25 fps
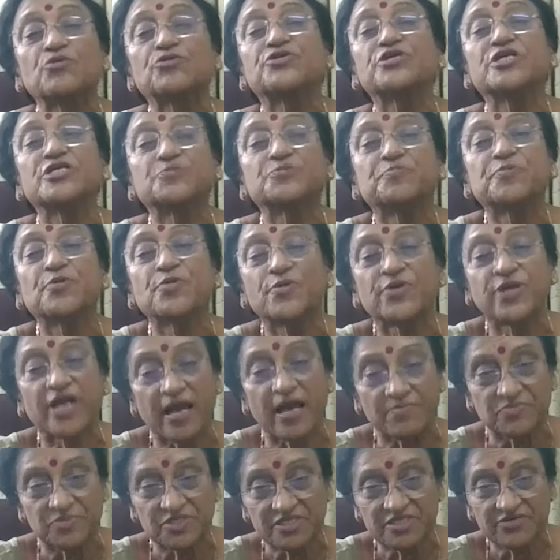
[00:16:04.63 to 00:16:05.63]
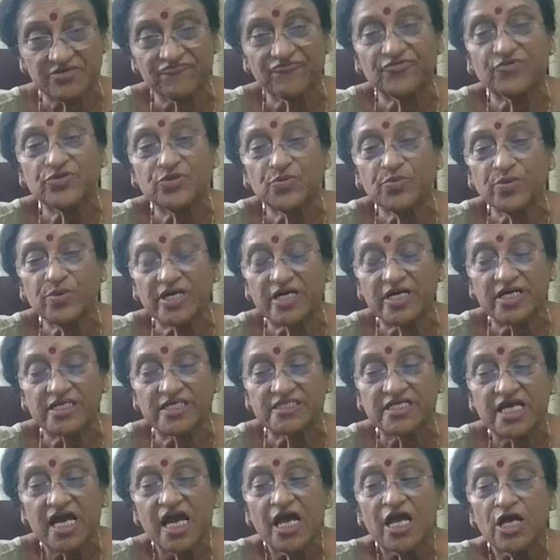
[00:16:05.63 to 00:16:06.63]
outreach programs for the
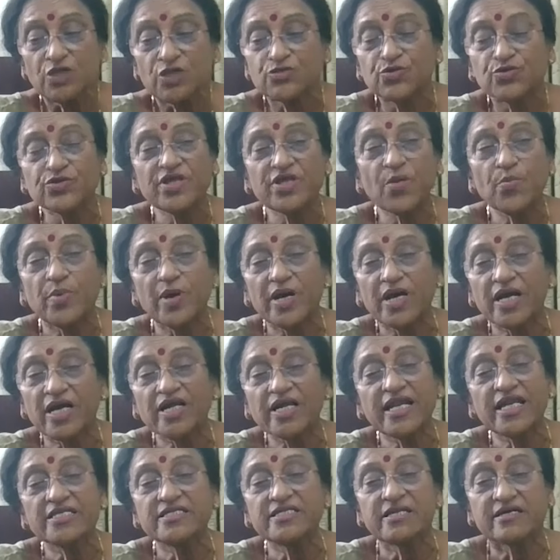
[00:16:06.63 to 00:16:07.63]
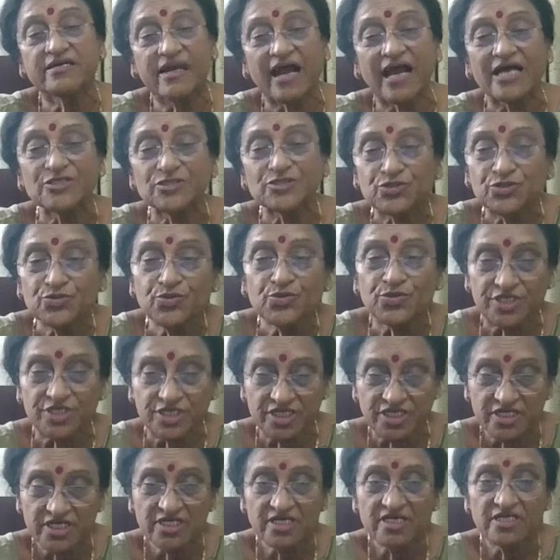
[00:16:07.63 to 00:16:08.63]
workers. So they work at the
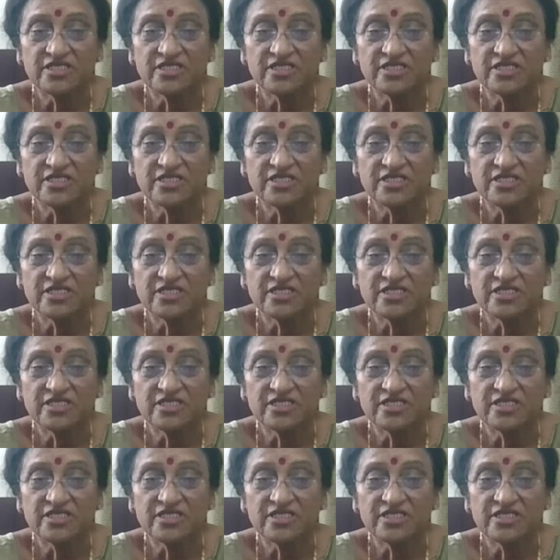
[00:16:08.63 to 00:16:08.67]
grassroots.